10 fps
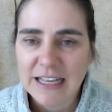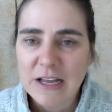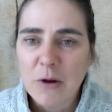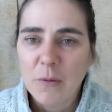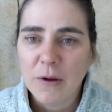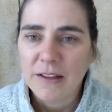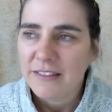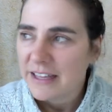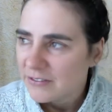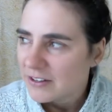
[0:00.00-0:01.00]
Well,
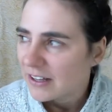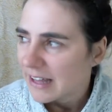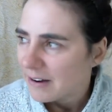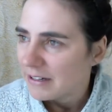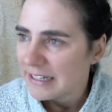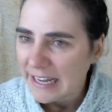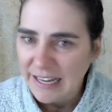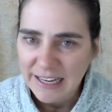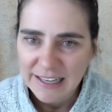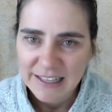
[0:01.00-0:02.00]
think of a cloudy
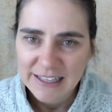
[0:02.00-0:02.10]
day,